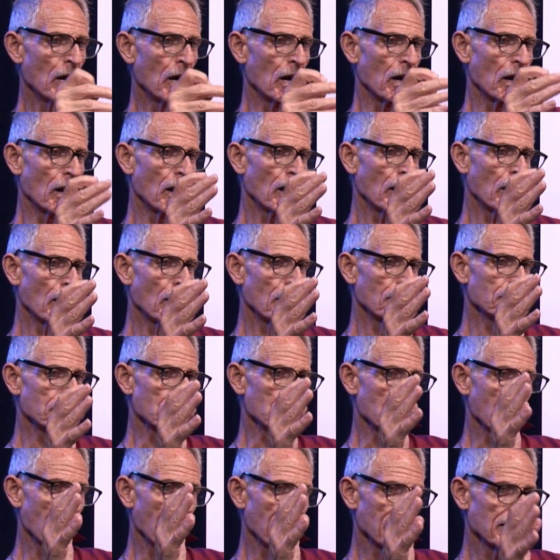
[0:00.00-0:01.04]

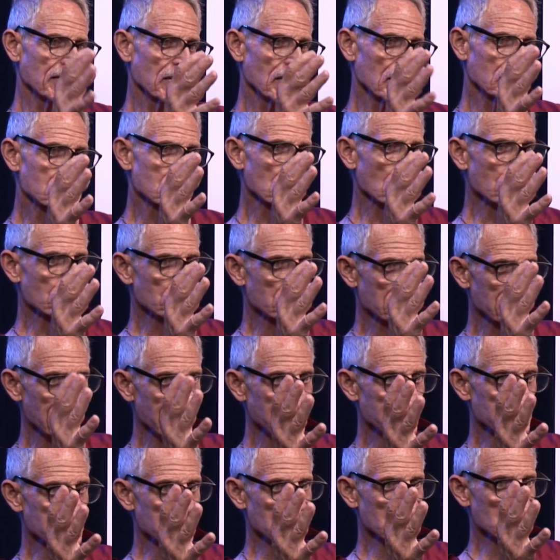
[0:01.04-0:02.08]
And it's a
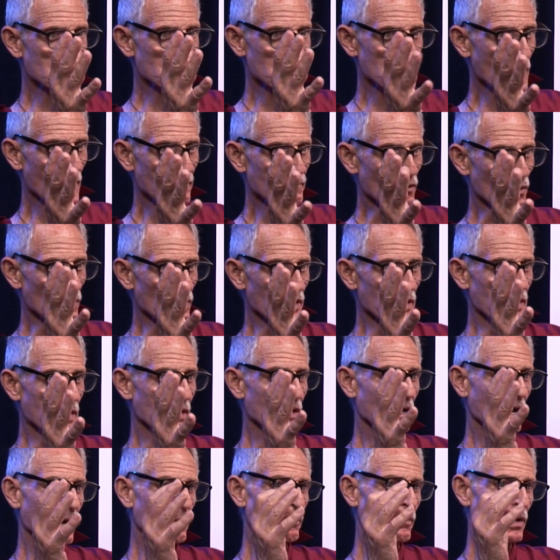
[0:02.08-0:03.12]
decent summary,
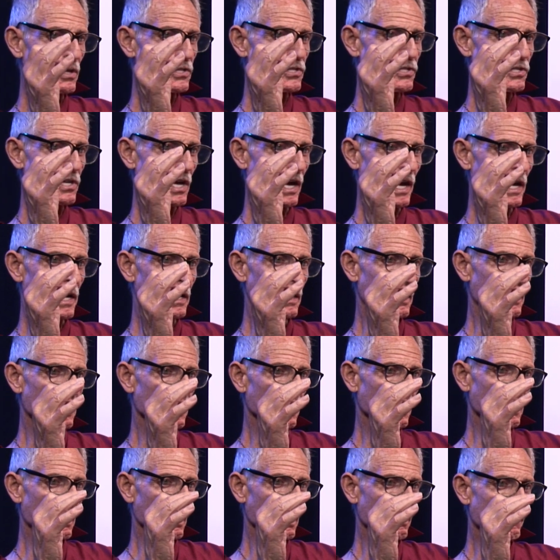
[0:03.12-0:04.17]
I must say,
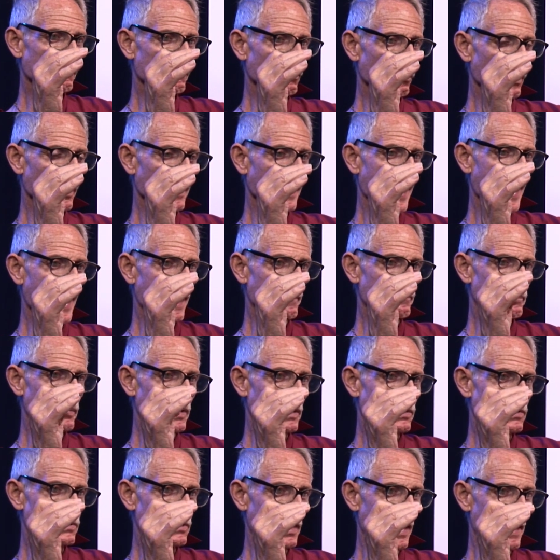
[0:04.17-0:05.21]
of what
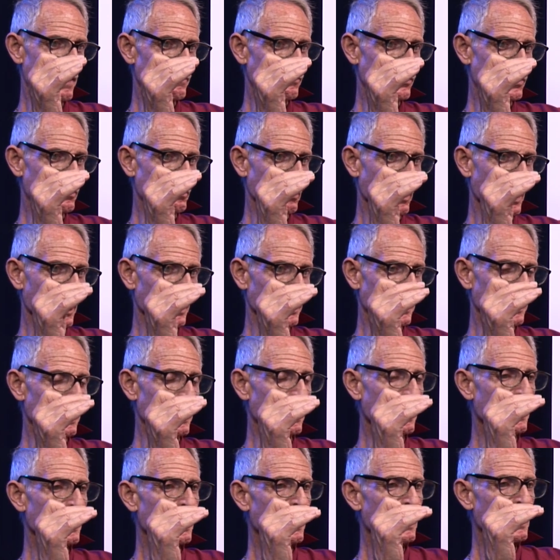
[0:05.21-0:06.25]
happened to everybody
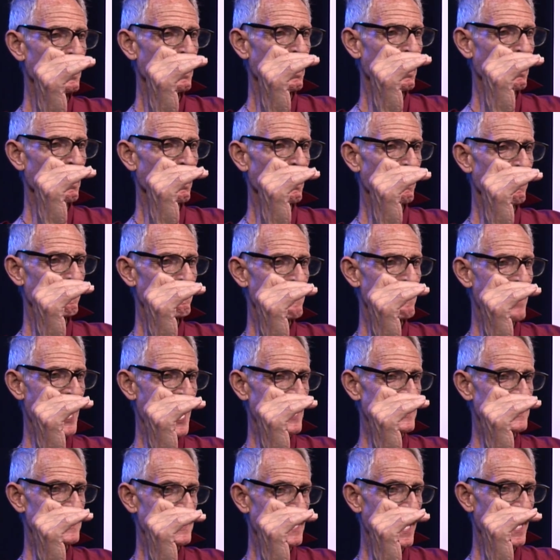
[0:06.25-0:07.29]

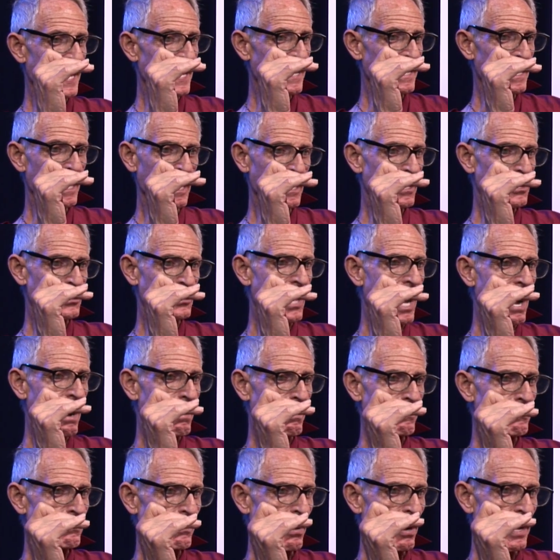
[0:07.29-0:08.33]
that day. And it's
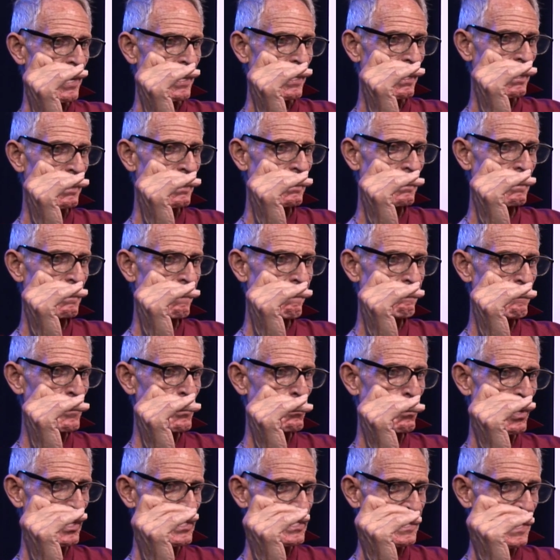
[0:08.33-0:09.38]
horrifying. I mean,
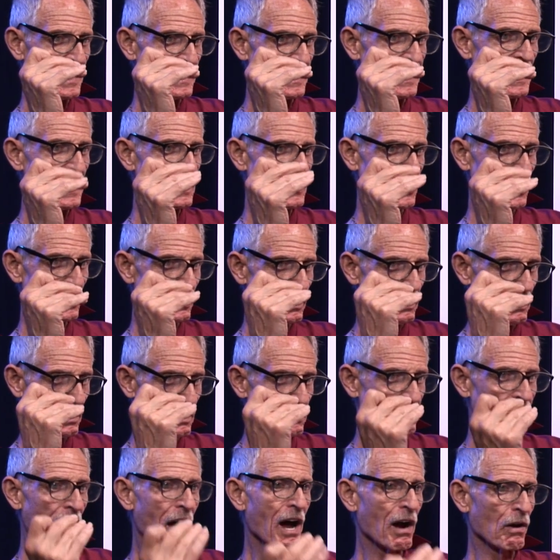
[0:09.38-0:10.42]
when I say decent, it's
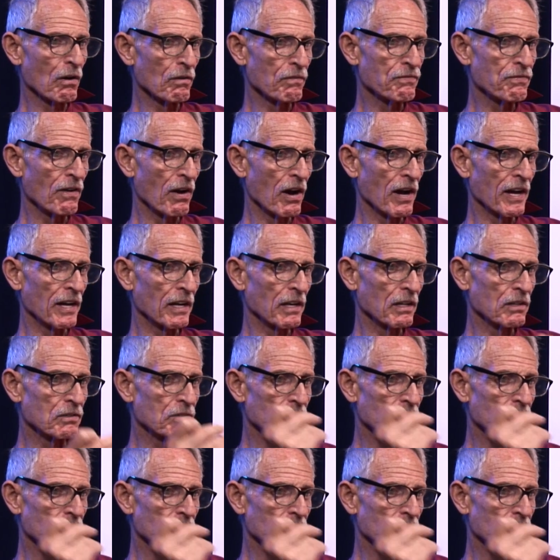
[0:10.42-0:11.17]
horrifying.